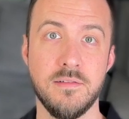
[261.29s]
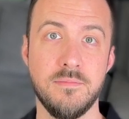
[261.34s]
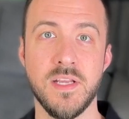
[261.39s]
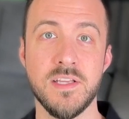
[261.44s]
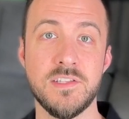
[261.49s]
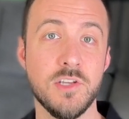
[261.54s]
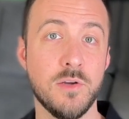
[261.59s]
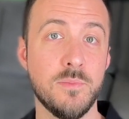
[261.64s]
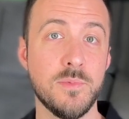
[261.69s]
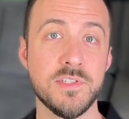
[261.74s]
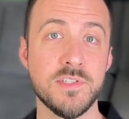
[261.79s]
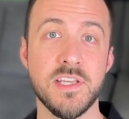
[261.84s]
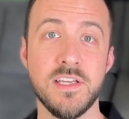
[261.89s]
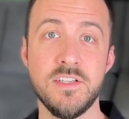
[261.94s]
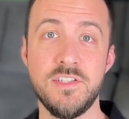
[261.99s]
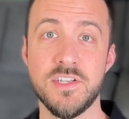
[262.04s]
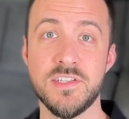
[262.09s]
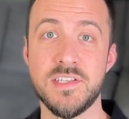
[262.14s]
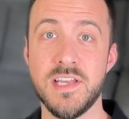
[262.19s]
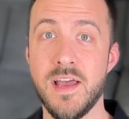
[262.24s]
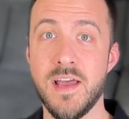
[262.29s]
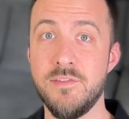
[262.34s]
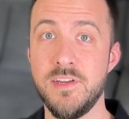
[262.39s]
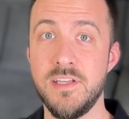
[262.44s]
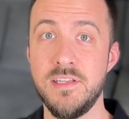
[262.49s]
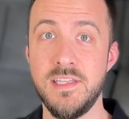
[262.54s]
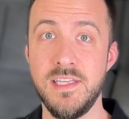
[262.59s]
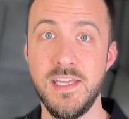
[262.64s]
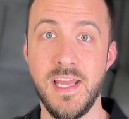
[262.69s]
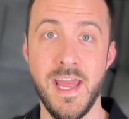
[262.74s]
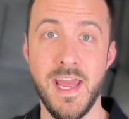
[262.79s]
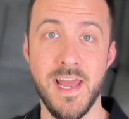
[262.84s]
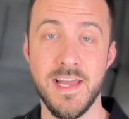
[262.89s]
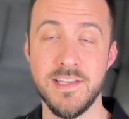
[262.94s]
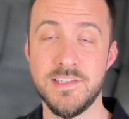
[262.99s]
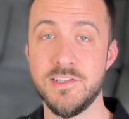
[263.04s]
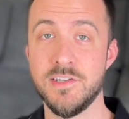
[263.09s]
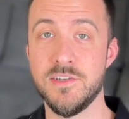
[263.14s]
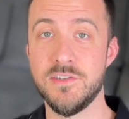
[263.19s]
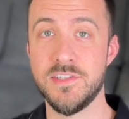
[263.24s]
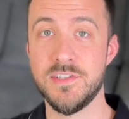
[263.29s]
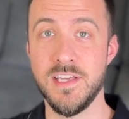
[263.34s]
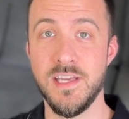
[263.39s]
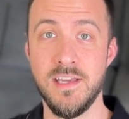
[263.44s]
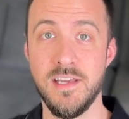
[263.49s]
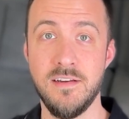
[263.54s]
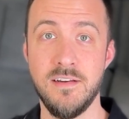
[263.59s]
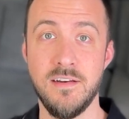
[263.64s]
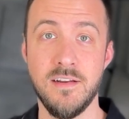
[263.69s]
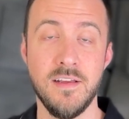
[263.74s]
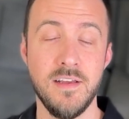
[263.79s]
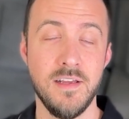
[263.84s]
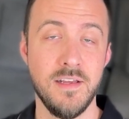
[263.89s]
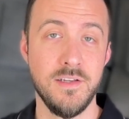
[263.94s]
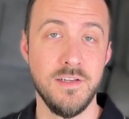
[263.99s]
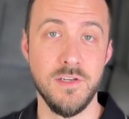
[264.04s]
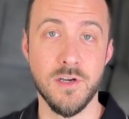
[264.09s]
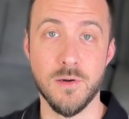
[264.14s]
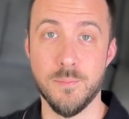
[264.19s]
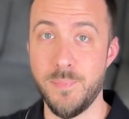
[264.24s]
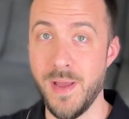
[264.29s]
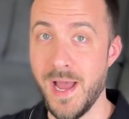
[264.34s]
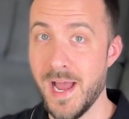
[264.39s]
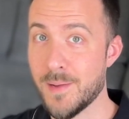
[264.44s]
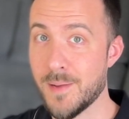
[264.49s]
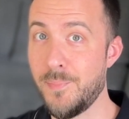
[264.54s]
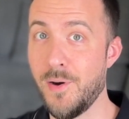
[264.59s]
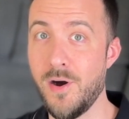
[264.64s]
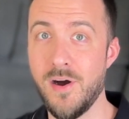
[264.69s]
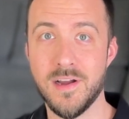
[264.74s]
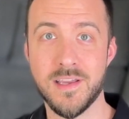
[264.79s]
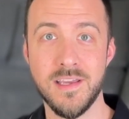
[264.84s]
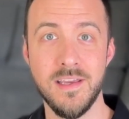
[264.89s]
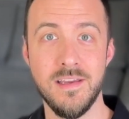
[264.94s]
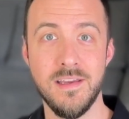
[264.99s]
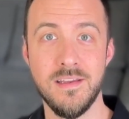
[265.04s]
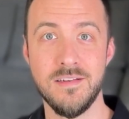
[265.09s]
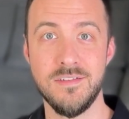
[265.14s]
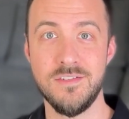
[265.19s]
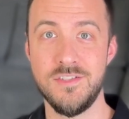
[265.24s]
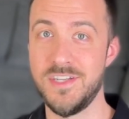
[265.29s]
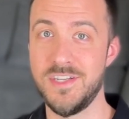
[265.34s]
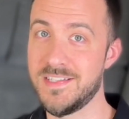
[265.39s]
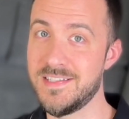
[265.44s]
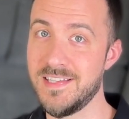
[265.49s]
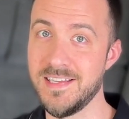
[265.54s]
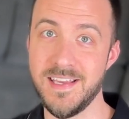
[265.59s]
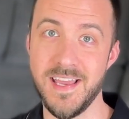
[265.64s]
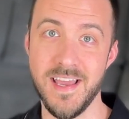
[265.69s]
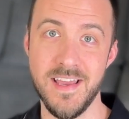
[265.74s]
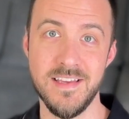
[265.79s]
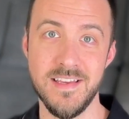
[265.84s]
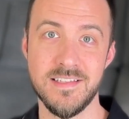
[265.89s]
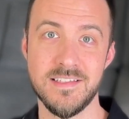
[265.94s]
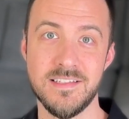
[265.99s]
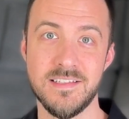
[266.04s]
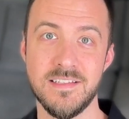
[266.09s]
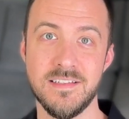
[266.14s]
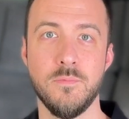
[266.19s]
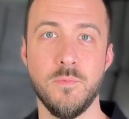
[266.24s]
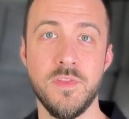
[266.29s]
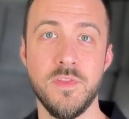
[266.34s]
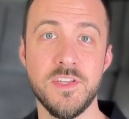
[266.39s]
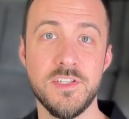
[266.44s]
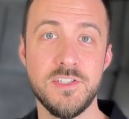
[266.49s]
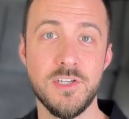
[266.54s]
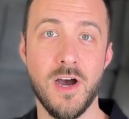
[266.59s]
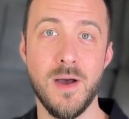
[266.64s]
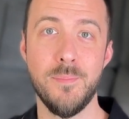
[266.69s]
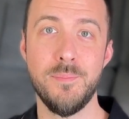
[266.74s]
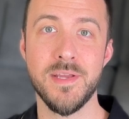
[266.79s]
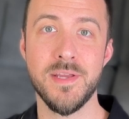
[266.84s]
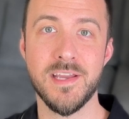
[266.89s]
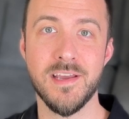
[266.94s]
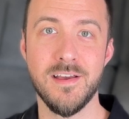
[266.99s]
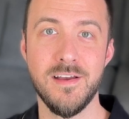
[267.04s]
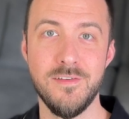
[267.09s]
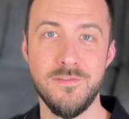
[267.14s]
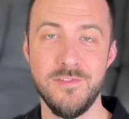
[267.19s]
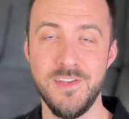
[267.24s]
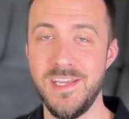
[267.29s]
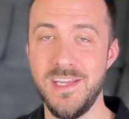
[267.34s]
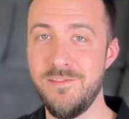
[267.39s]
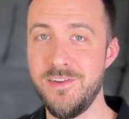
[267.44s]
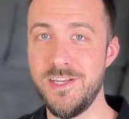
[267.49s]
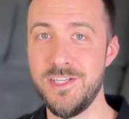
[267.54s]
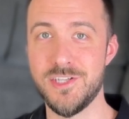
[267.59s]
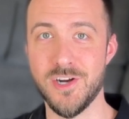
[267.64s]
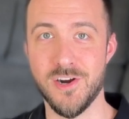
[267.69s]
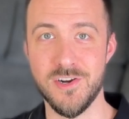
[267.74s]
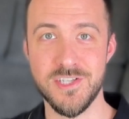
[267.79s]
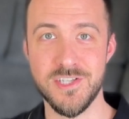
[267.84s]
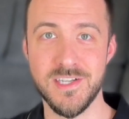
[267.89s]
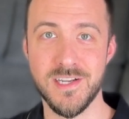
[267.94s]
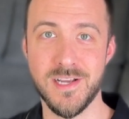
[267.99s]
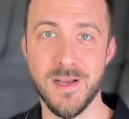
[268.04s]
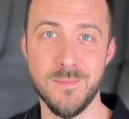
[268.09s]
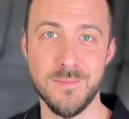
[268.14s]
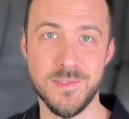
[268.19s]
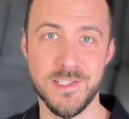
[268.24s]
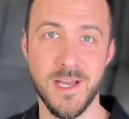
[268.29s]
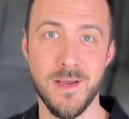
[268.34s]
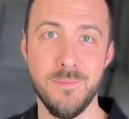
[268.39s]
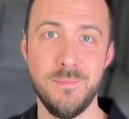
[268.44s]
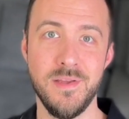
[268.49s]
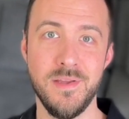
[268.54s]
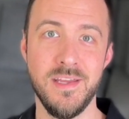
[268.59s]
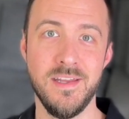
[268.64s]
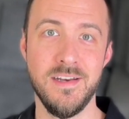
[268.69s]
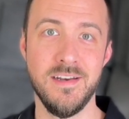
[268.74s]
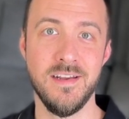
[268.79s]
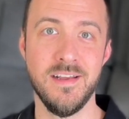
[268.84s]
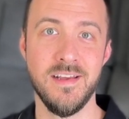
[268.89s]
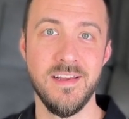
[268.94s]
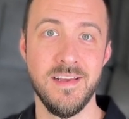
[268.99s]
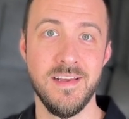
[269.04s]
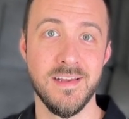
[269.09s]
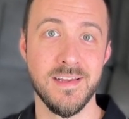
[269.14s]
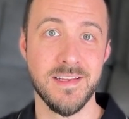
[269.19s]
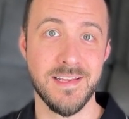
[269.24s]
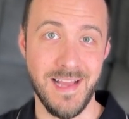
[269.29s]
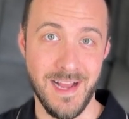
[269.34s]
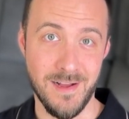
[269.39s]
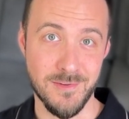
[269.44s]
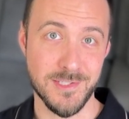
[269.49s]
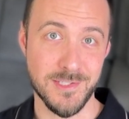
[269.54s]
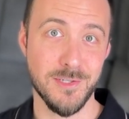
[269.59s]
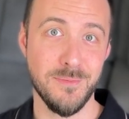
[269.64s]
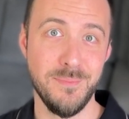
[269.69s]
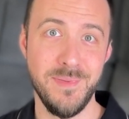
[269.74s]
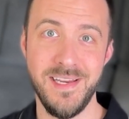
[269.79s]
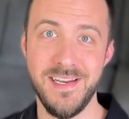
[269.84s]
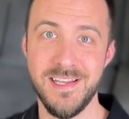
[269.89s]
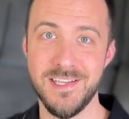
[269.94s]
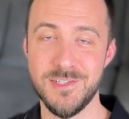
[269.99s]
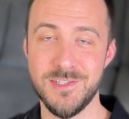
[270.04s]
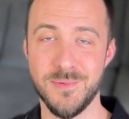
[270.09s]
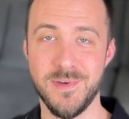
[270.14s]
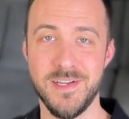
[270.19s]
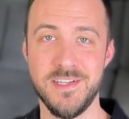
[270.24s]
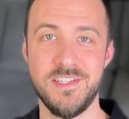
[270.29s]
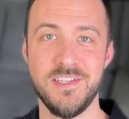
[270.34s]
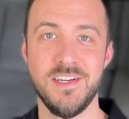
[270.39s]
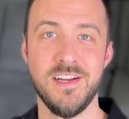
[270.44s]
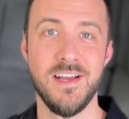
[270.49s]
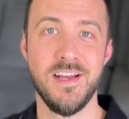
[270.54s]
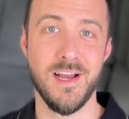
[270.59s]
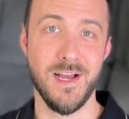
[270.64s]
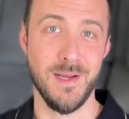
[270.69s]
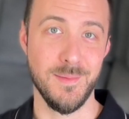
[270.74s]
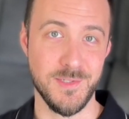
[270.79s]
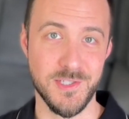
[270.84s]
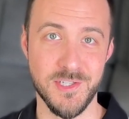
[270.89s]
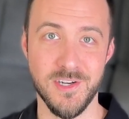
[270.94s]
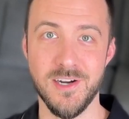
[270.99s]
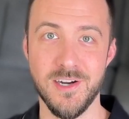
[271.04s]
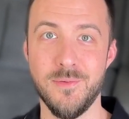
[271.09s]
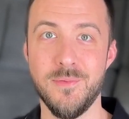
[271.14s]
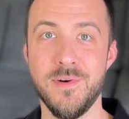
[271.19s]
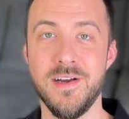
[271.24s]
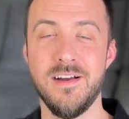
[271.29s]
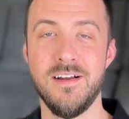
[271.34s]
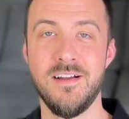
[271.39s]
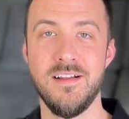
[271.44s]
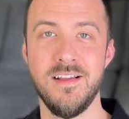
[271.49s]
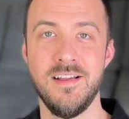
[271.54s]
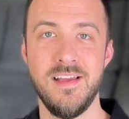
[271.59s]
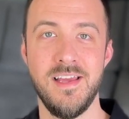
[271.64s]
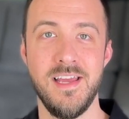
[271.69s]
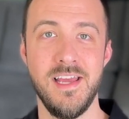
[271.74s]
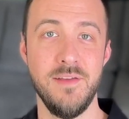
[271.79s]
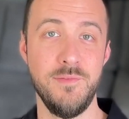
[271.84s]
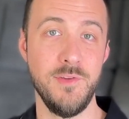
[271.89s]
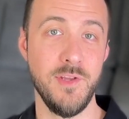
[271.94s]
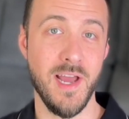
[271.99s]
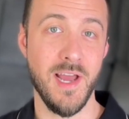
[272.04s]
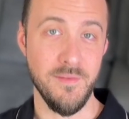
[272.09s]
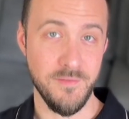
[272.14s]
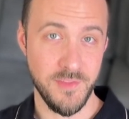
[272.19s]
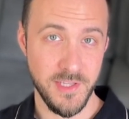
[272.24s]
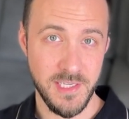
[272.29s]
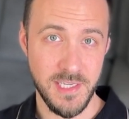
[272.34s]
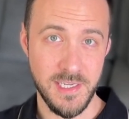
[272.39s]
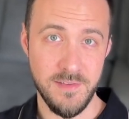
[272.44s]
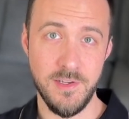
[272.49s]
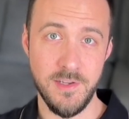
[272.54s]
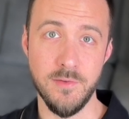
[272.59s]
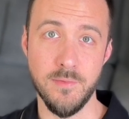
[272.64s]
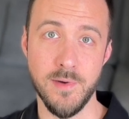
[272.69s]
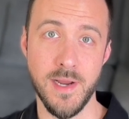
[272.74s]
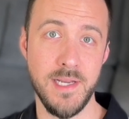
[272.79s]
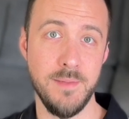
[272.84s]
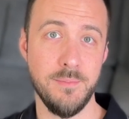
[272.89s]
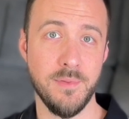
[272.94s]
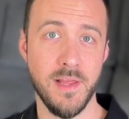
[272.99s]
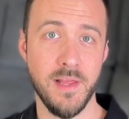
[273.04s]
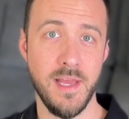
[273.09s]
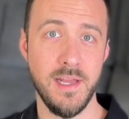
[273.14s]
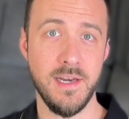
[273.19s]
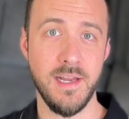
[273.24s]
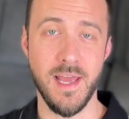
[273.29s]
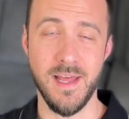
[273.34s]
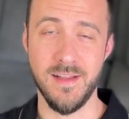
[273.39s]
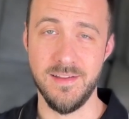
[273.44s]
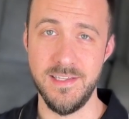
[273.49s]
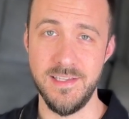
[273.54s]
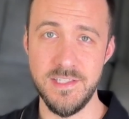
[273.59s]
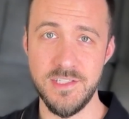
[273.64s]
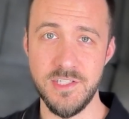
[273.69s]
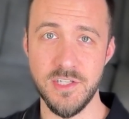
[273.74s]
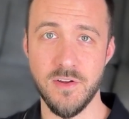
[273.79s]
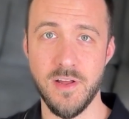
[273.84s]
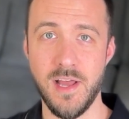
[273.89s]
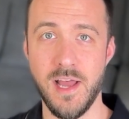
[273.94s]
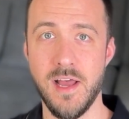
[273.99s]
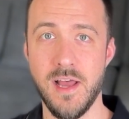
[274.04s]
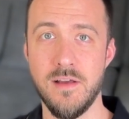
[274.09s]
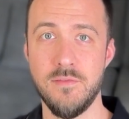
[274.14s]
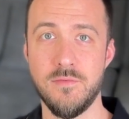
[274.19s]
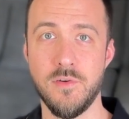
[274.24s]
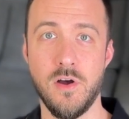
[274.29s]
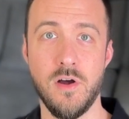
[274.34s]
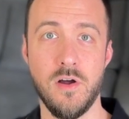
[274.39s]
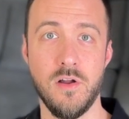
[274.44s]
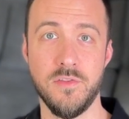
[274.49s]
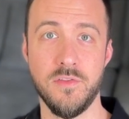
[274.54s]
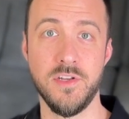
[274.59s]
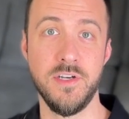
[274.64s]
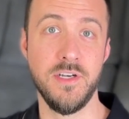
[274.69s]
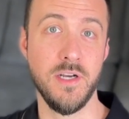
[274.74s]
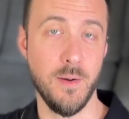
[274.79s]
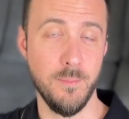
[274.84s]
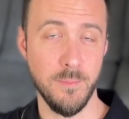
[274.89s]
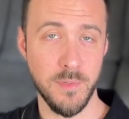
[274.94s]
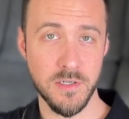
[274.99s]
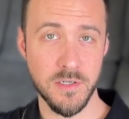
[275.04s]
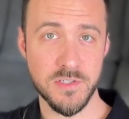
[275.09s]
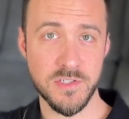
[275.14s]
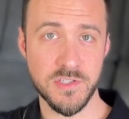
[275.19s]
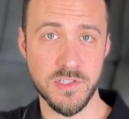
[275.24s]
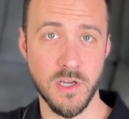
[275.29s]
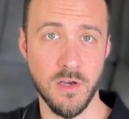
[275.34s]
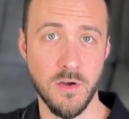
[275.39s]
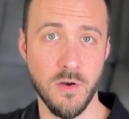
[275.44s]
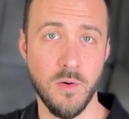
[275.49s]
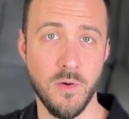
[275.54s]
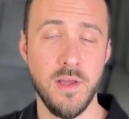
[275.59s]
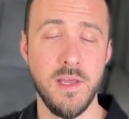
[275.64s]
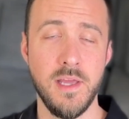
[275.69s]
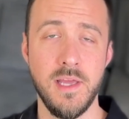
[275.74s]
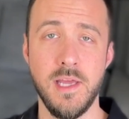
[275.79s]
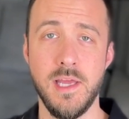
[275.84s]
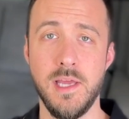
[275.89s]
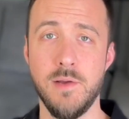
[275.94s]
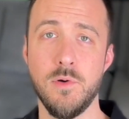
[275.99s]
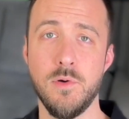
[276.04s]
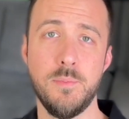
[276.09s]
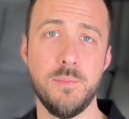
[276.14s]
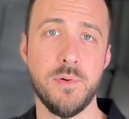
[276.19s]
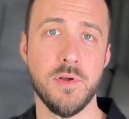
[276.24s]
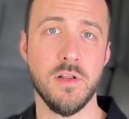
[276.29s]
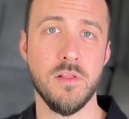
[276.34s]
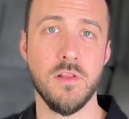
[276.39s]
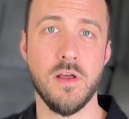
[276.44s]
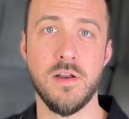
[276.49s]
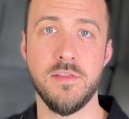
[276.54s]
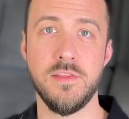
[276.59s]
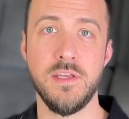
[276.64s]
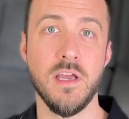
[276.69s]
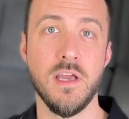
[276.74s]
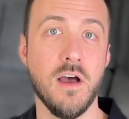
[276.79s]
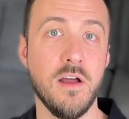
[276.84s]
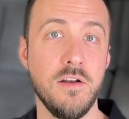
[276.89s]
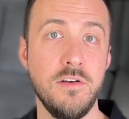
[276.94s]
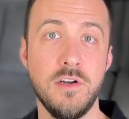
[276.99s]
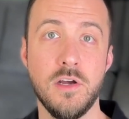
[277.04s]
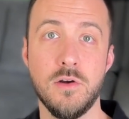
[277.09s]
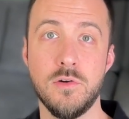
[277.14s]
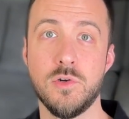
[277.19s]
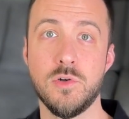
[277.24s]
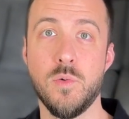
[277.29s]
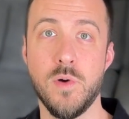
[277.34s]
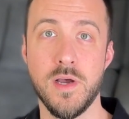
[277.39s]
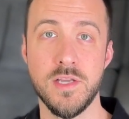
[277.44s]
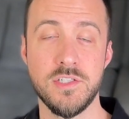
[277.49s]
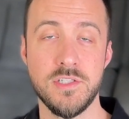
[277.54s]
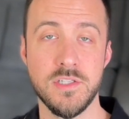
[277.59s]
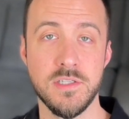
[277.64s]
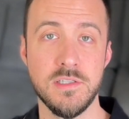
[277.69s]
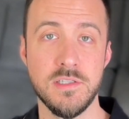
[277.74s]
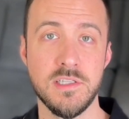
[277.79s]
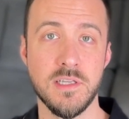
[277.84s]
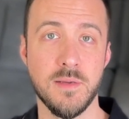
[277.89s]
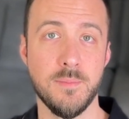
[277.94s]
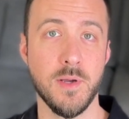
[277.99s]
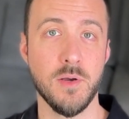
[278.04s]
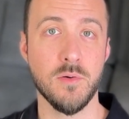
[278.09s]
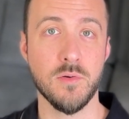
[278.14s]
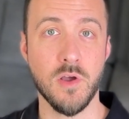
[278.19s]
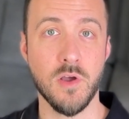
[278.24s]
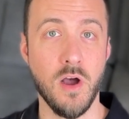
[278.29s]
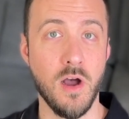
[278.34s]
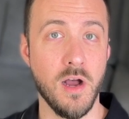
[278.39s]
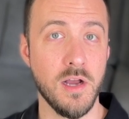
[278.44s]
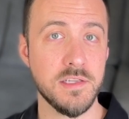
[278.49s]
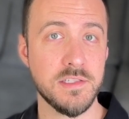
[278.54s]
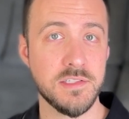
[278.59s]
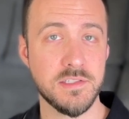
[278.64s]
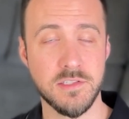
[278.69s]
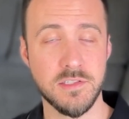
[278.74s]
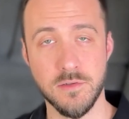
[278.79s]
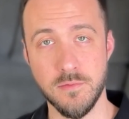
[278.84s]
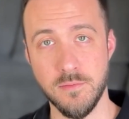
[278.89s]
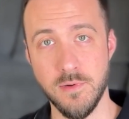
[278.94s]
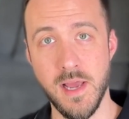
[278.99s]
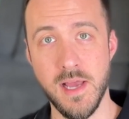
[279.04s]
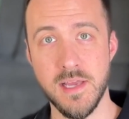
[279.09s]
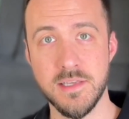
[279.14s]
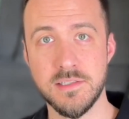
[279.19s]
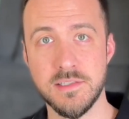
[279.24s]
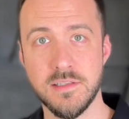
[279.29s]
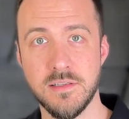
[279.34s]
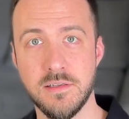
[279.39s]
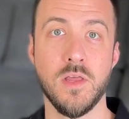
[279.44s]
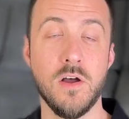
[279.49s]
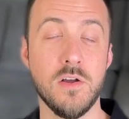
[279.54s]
It's almost like just having the answers in your back pocket just in case. When the topic of EV charging comes up in council meetings, which I'm sure it will, if you have the EV Ready plan, at least you'll have all the numbers, so it will put a lot of the unknown questions about cost to rest.